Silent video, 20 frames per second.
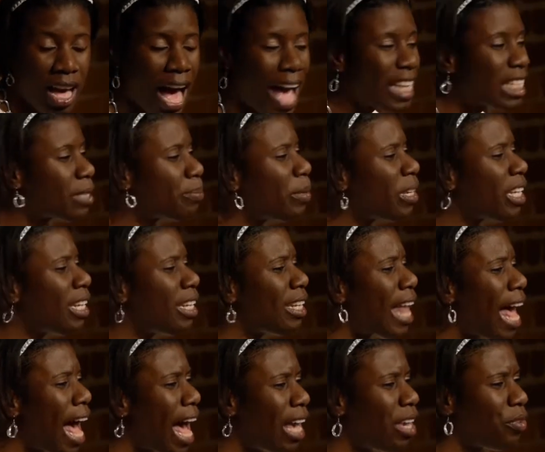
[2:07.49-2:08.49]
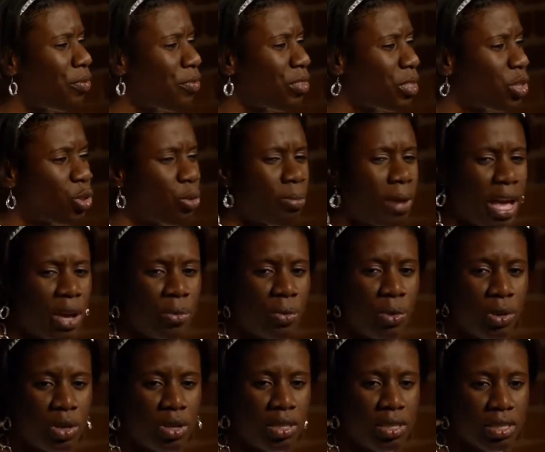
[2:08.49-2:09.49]
I speak life to my
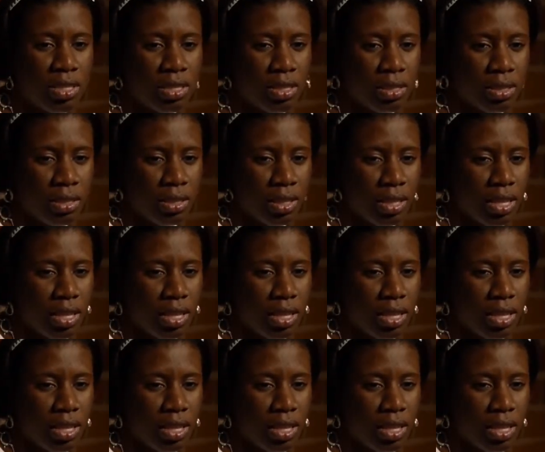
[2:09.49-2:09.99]
words.